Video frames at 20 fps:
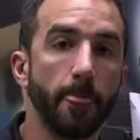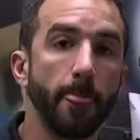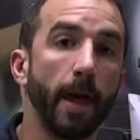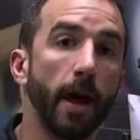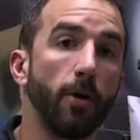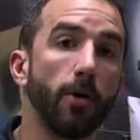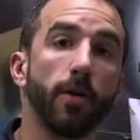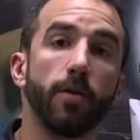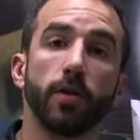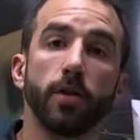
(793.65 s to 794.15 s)

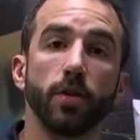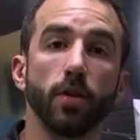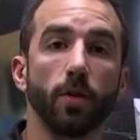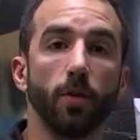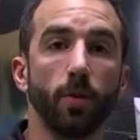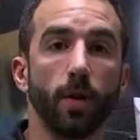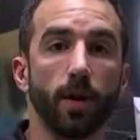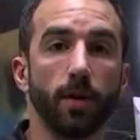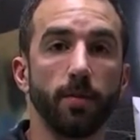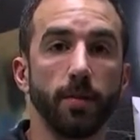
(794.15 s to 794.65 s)
However, you
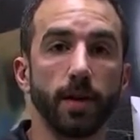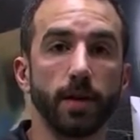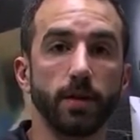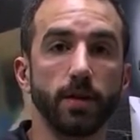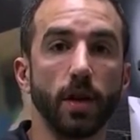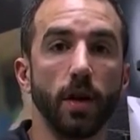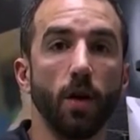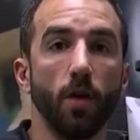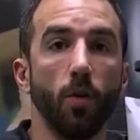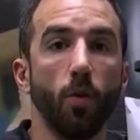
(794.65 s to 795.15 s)
don't want to
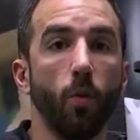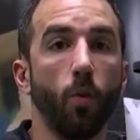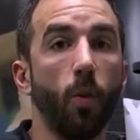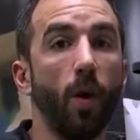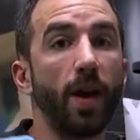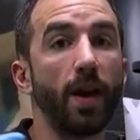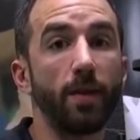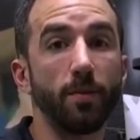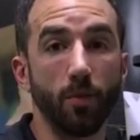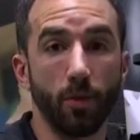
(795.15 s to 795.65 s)
mix
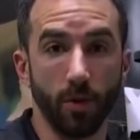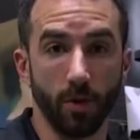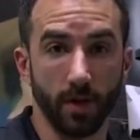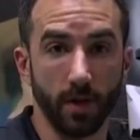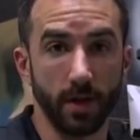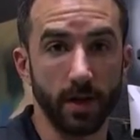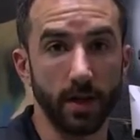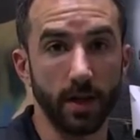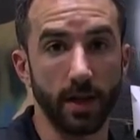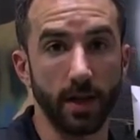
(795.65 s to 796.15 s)
way more
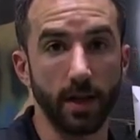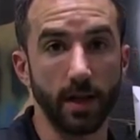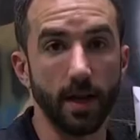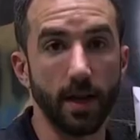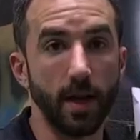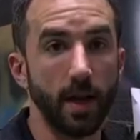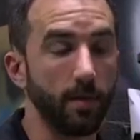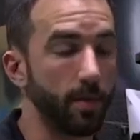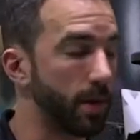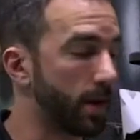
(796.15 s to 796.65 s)
than you need,
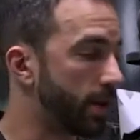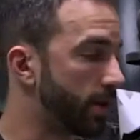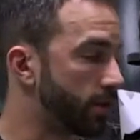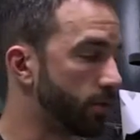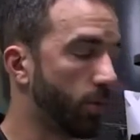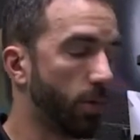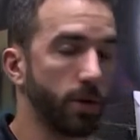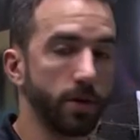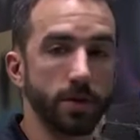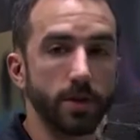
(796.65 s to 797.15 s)

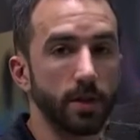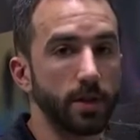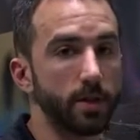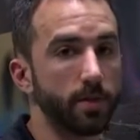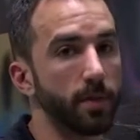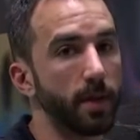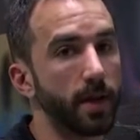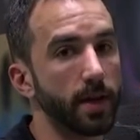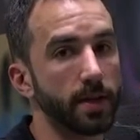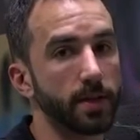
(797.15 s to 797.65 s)
because once
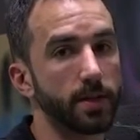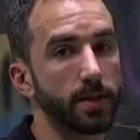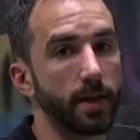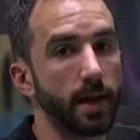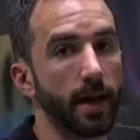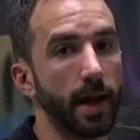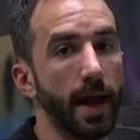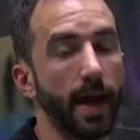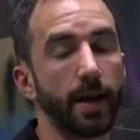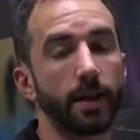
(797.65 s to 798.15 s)
it's mixed
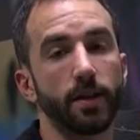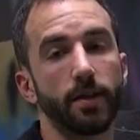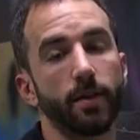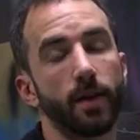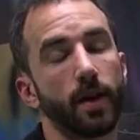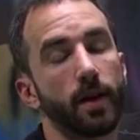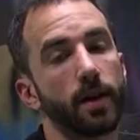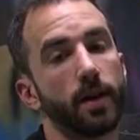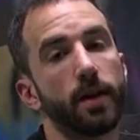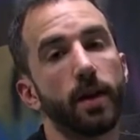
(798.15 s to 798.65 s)
and
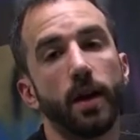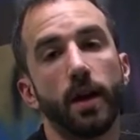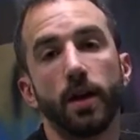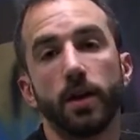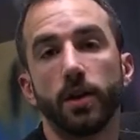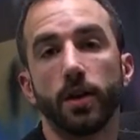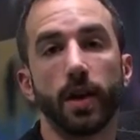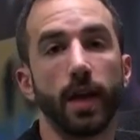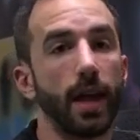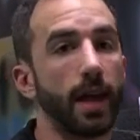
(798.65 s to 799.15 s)
activated,
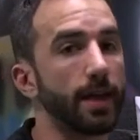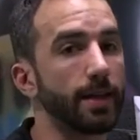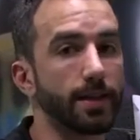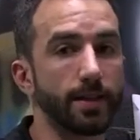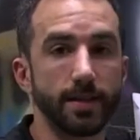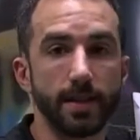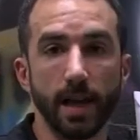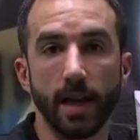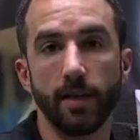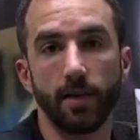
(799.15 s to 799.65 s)
you can't
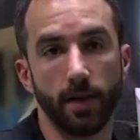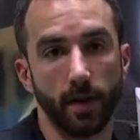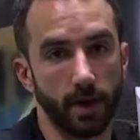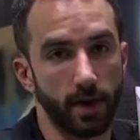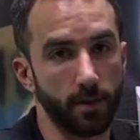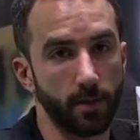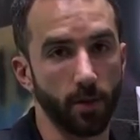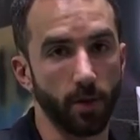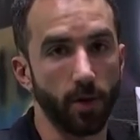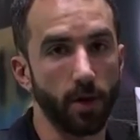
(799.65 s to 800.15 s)
save it
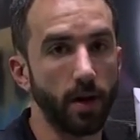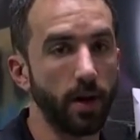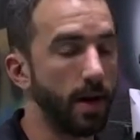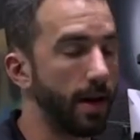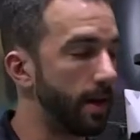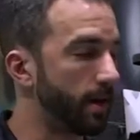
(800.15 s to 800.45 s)
anymore.